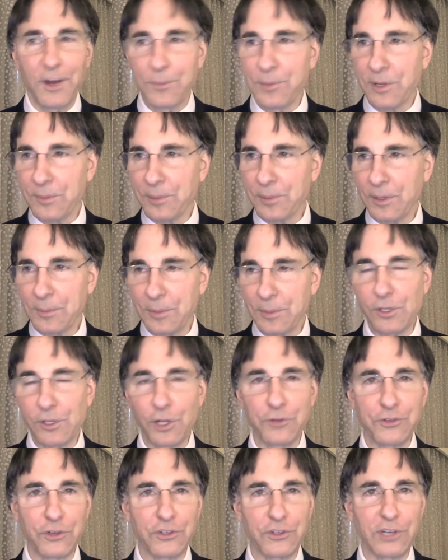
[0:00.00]
people
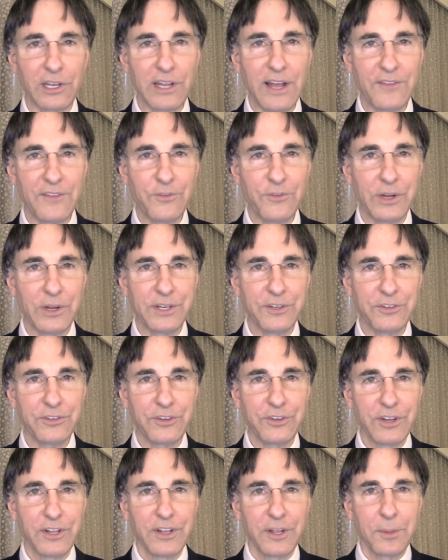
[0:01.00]
closer to loved
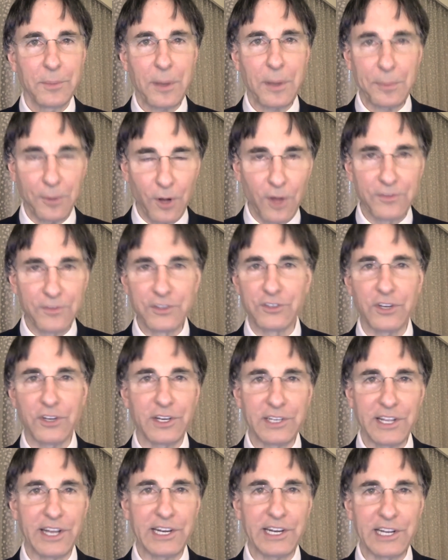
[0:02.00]
ones. People are all of a
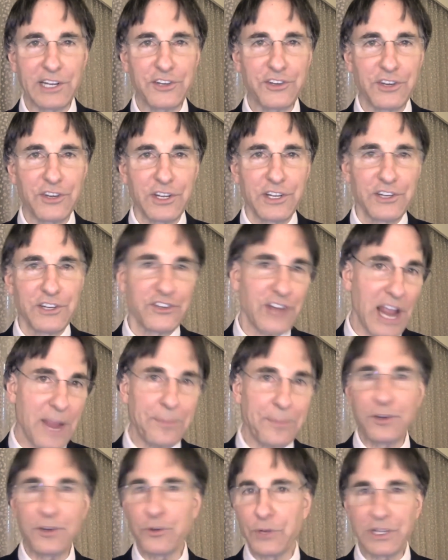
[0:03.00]
sudden getting in
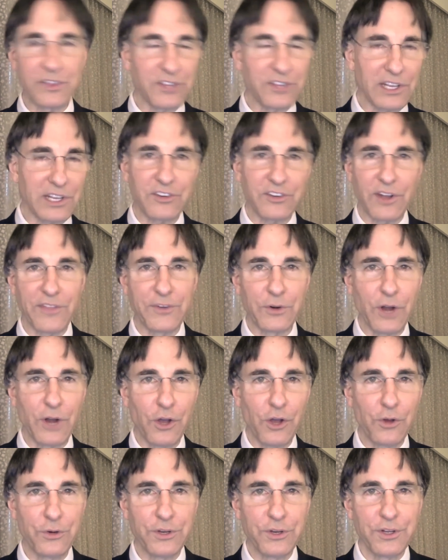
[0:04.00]
shape and doing things on their
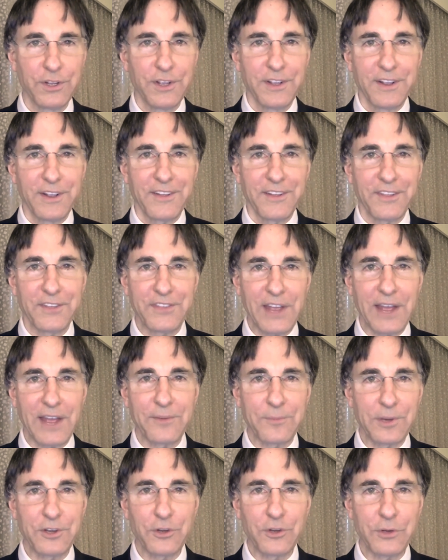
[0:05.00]
own that they
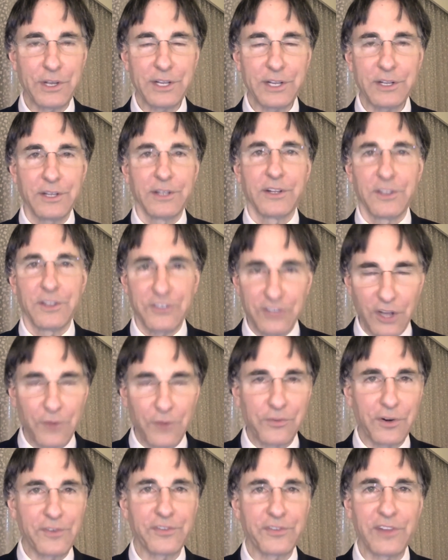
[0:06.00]
haven't been doing,
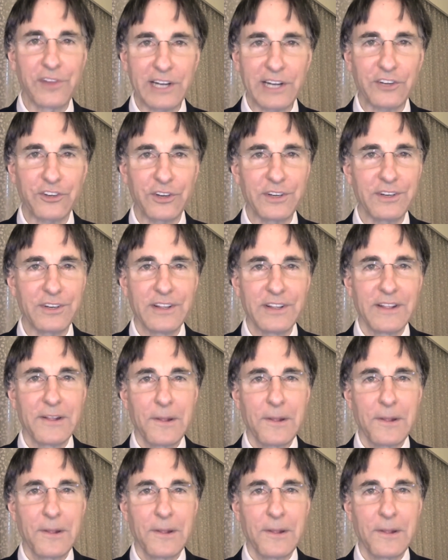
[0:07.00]
self-reflection.